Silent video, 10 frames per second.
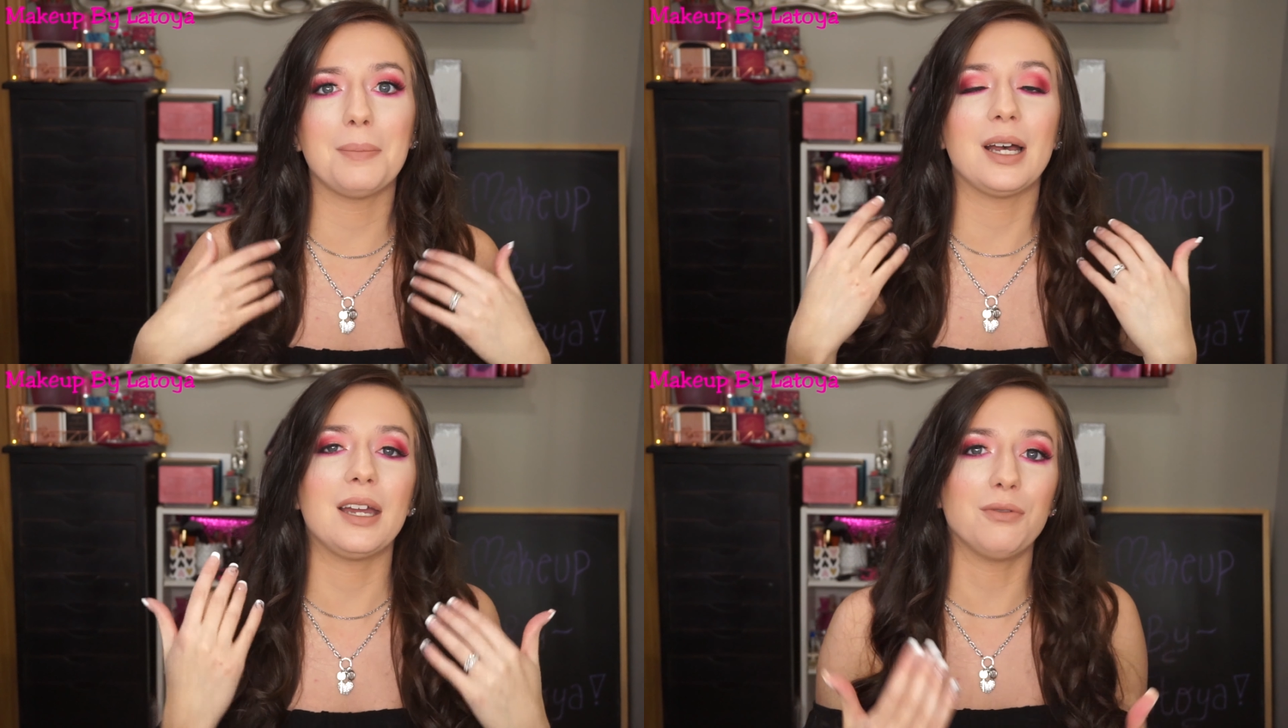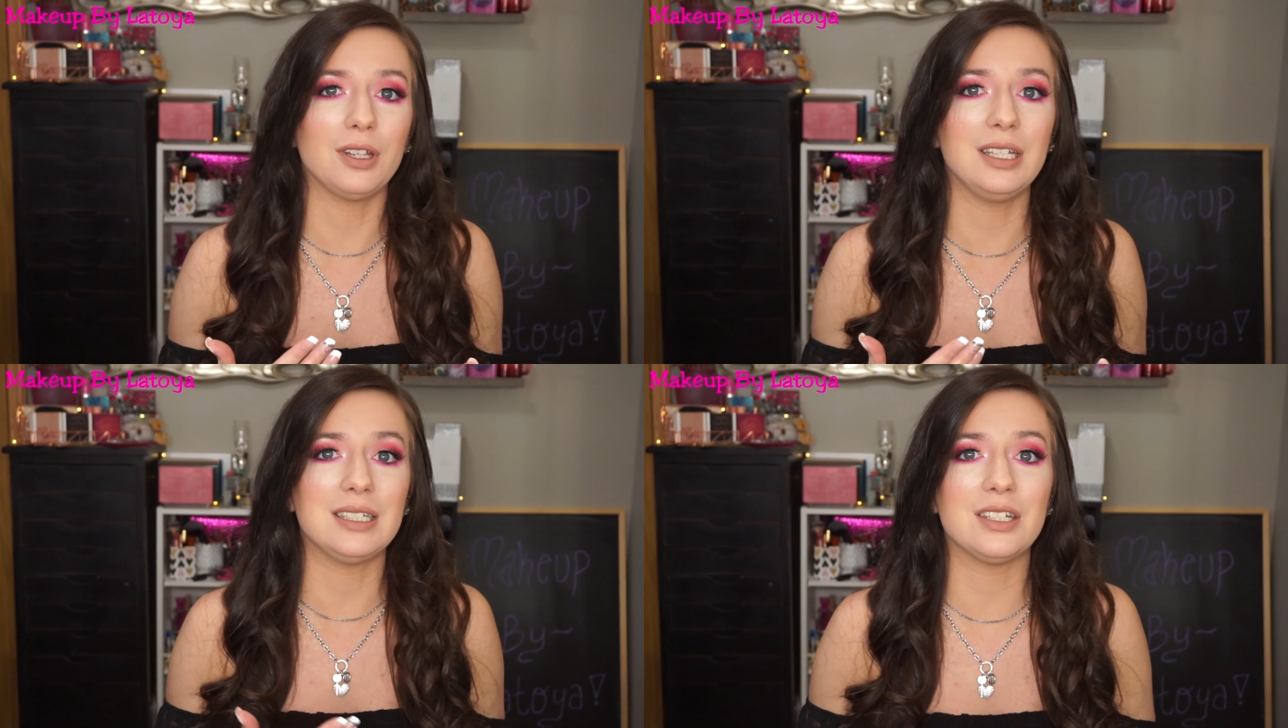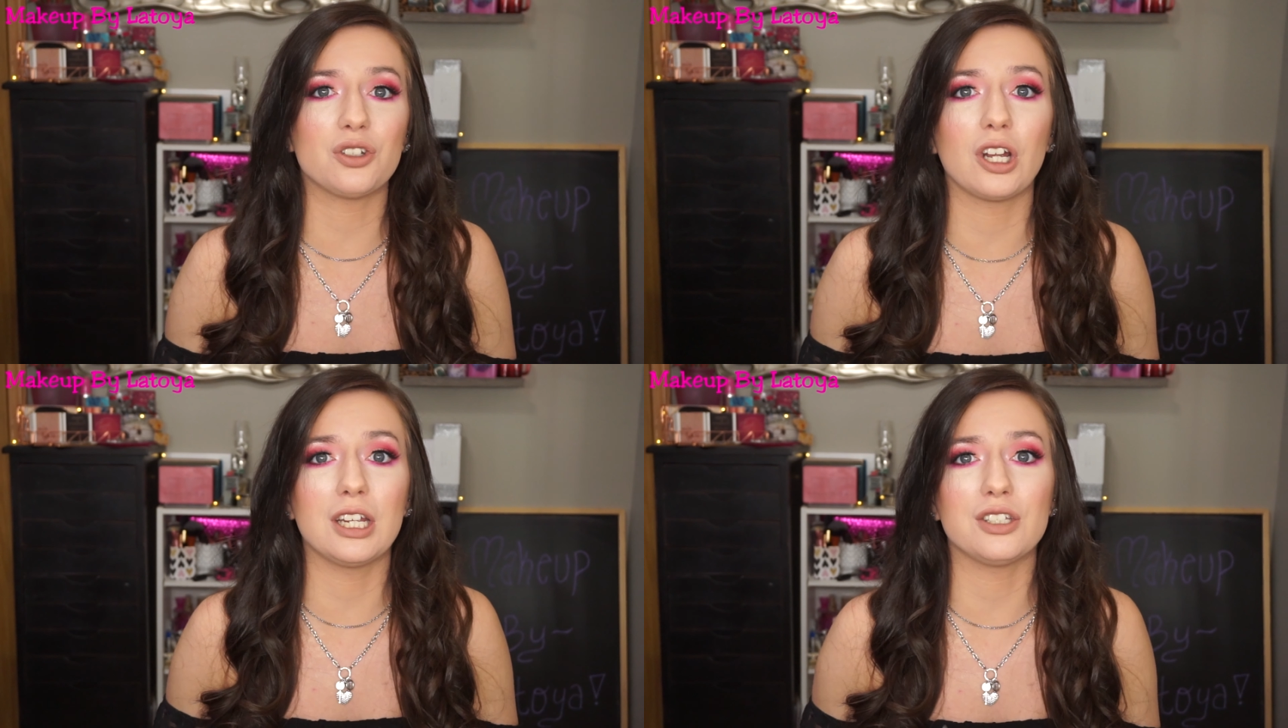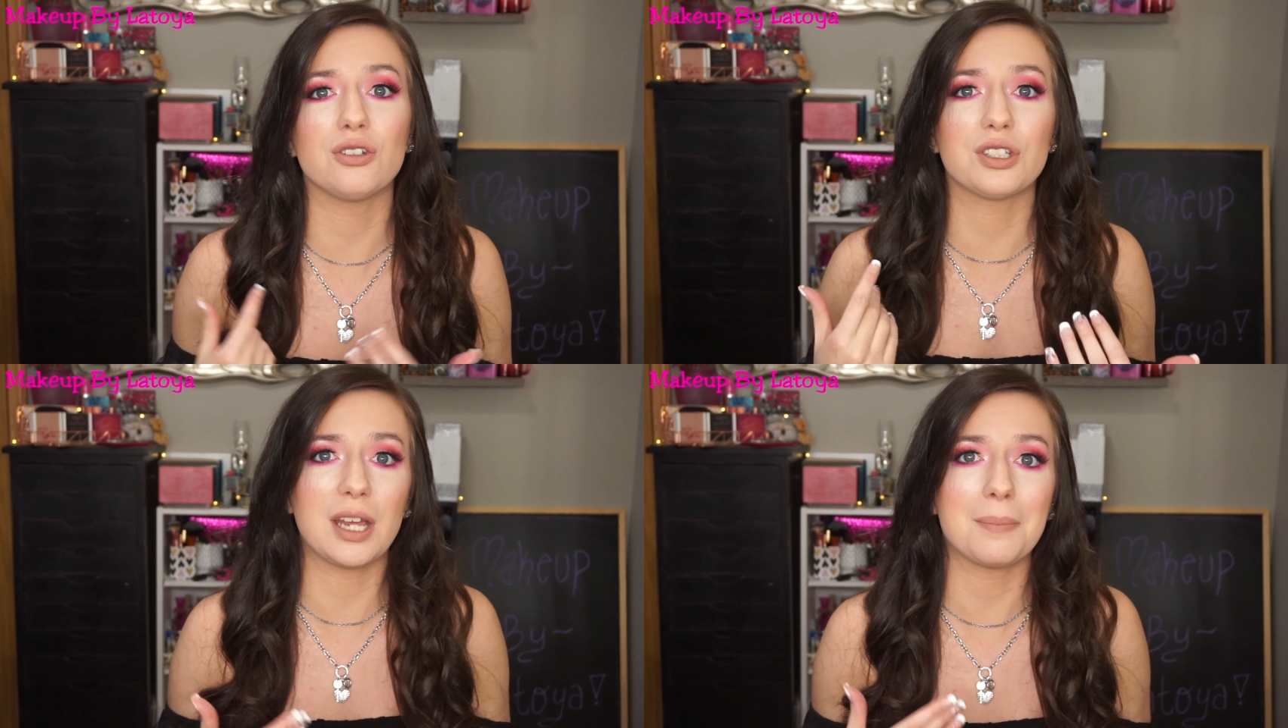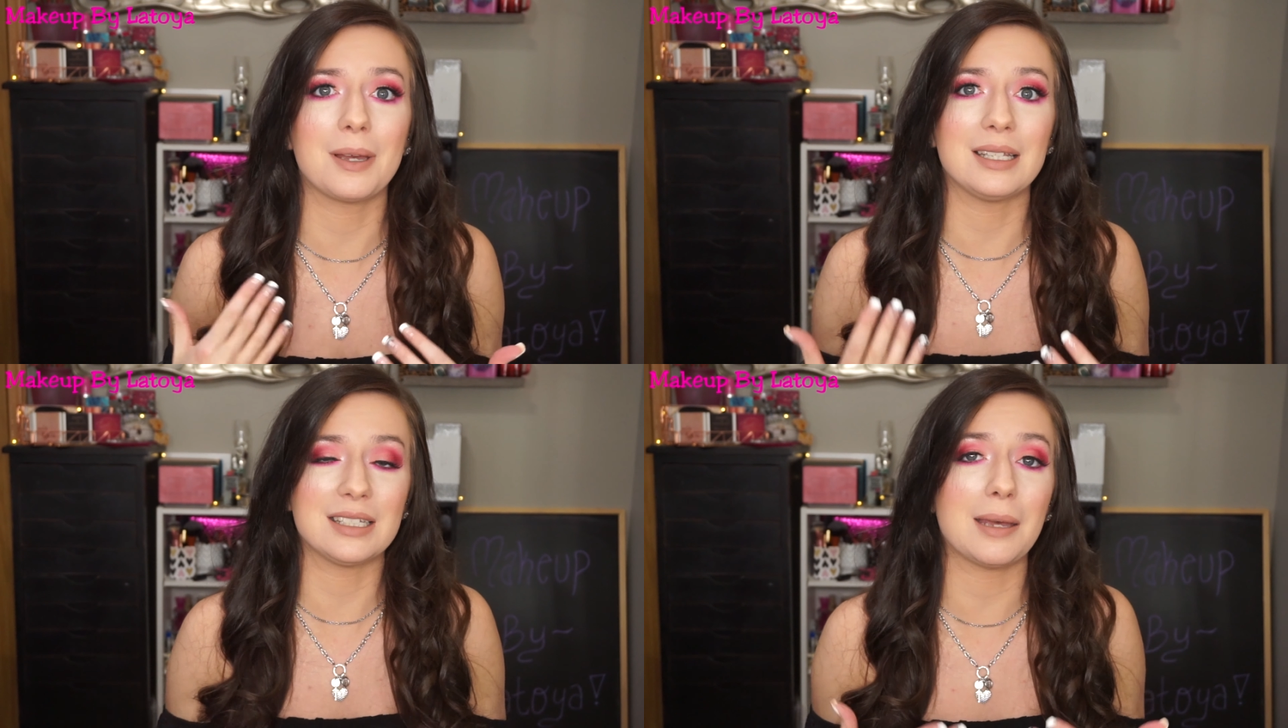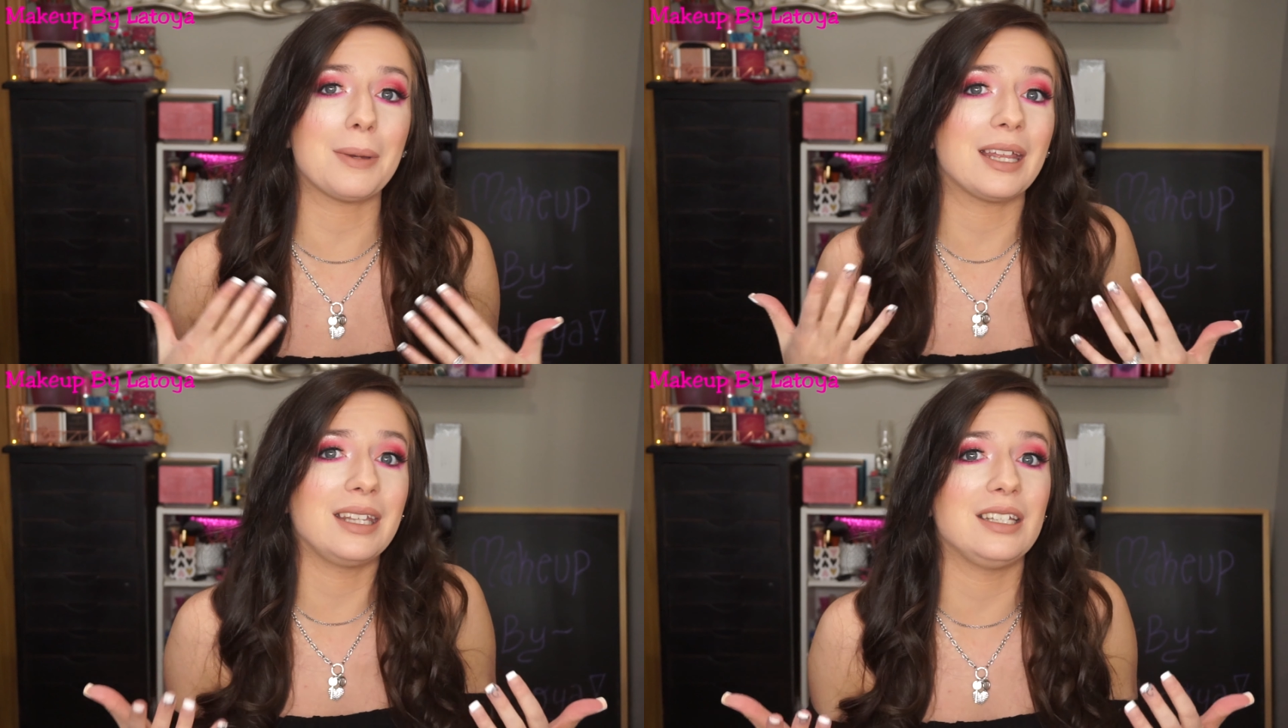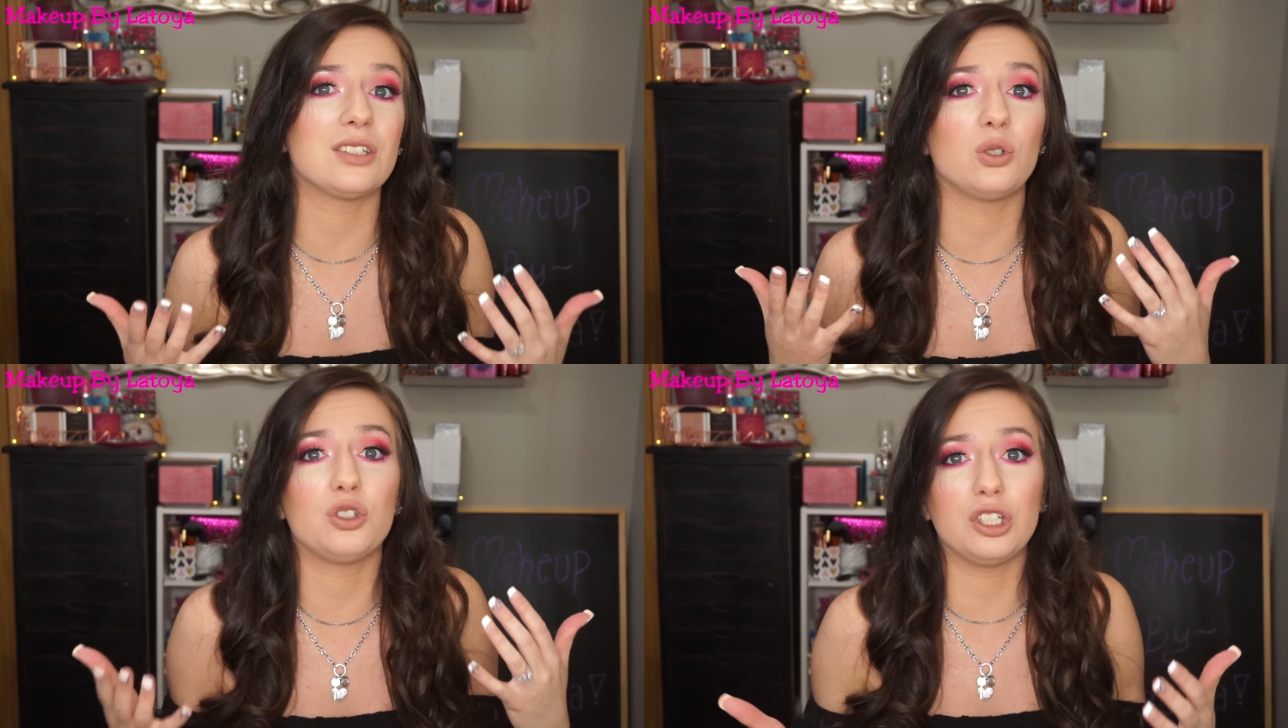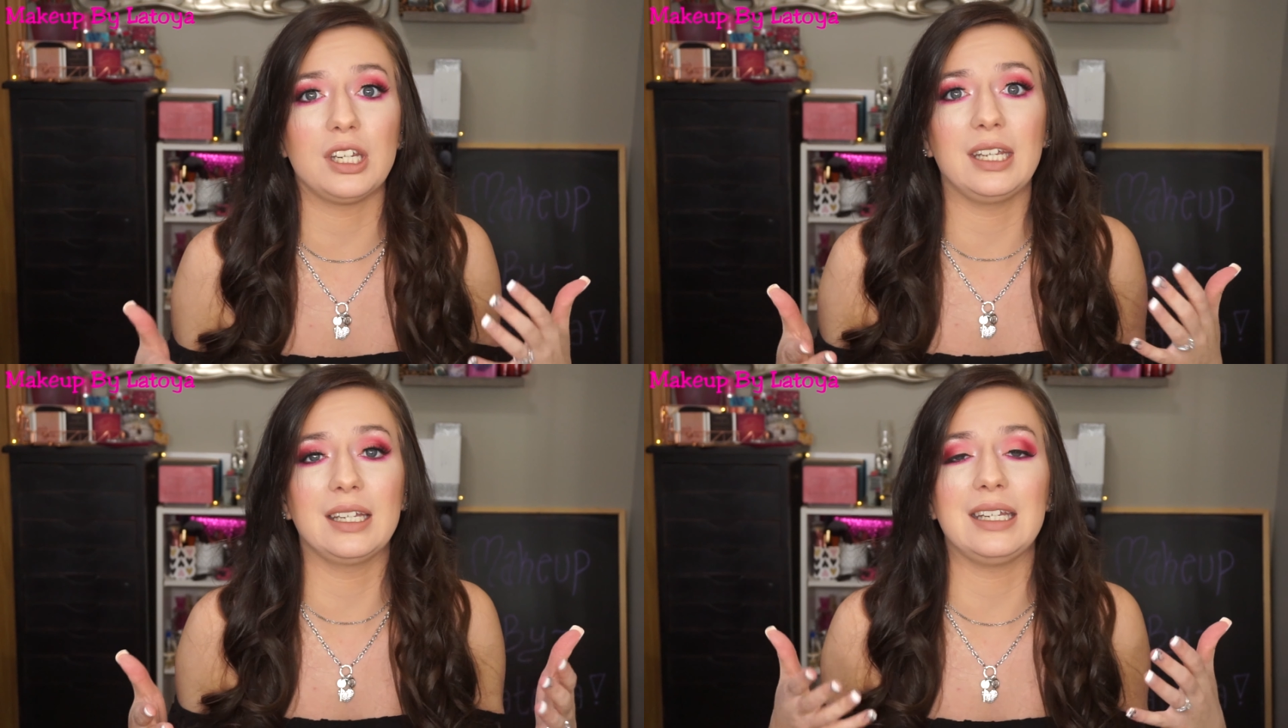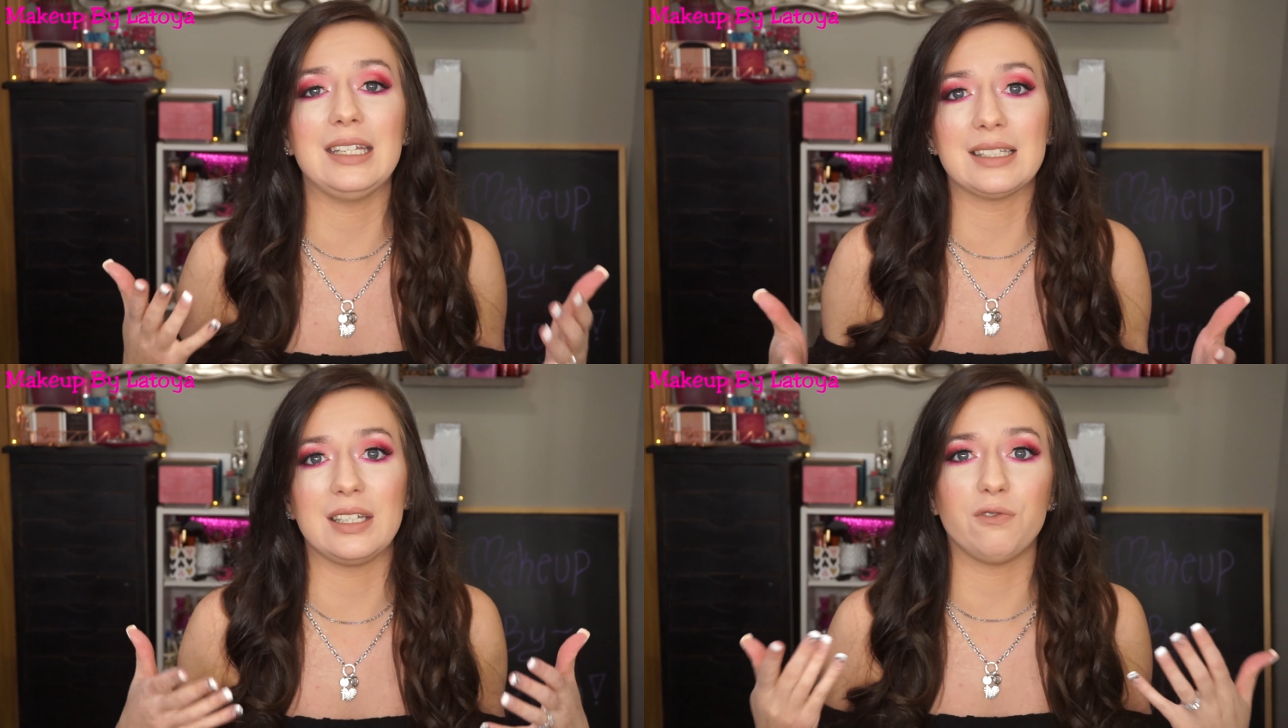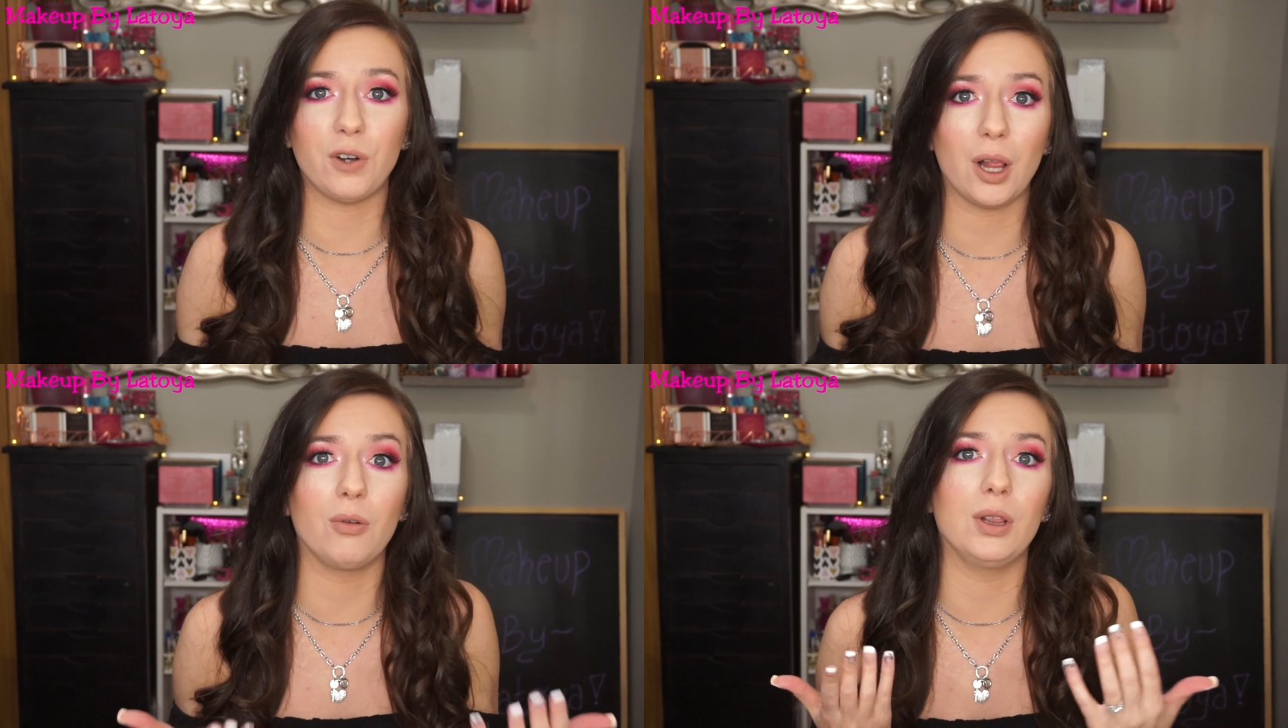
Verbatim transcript: but I really did try to do step by step at least so she can easily follow